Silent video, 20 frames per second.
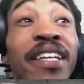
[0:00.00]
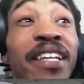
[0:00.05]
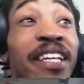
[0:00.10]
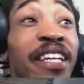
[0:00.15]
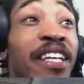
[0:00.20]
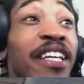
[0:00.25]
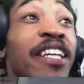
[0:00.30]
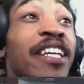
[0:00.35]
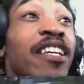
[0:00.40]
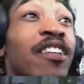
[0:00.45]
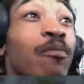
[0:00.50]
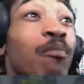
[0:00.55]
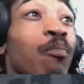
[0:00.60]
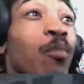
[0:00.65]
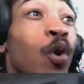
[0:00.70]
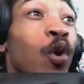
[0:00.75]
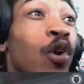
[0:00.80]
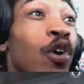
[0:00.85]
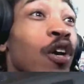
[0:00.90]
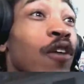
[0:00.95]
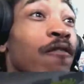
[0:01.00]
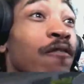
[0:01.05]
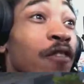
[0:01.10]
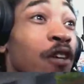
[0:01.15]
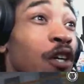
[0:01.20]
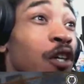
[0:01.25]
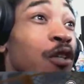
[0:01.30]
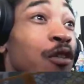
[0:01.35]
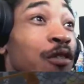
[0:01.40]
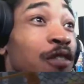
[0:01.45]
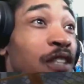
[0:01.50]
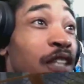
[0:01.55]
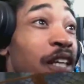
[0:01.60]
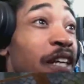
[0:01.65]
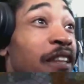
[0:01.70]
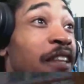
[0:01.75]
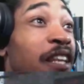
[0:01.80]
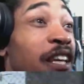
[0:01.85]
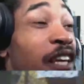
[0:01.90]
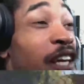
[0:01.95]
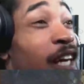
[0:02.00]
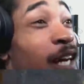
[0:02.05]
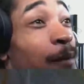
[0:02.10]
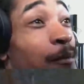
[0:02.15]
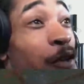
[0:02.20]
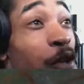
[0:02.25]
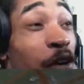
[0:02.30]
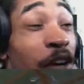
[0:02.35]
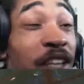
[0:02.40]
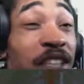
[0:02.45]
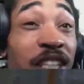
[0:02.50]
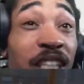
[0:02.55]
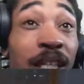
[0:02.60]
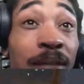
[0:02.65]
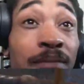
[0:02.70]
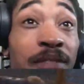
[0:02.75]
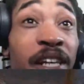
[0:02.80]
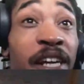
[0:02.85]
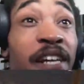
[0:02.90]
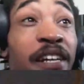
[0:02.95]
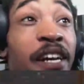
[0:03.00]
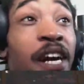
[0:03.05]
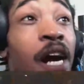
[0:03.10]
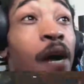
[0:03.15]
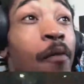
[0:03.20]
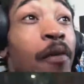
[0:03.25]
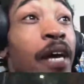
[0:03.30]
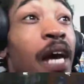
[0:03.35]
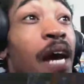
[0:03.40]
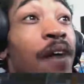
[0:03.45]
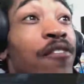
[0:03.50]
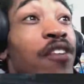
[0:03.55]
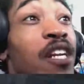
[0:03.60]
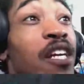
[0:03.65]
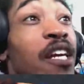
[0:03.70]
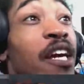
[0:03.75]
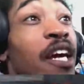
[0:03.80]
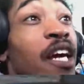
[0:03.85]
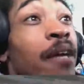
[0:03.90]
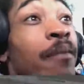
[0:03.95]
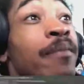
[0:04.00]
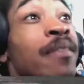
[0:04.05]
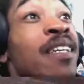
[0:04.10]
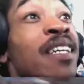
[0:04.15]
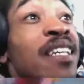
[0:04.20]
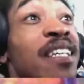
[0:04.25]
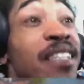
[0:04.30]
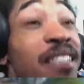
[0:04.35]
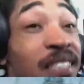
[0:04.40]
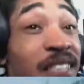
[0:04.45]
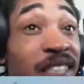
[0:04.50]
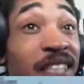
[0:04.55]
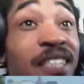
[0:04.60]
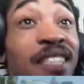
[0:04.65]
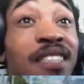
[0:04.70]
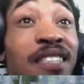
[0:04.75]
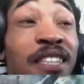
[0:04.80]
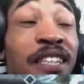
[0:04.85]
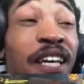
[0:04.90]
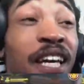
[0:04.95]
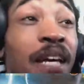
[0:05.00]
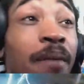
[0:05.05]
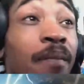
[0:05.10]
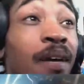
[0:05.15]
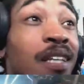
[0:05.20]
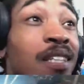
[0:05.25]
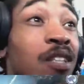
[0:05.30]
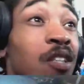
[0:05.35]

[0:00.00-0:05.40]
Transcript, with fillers: need more of those in the game. The only team takedown we have in the game since the game has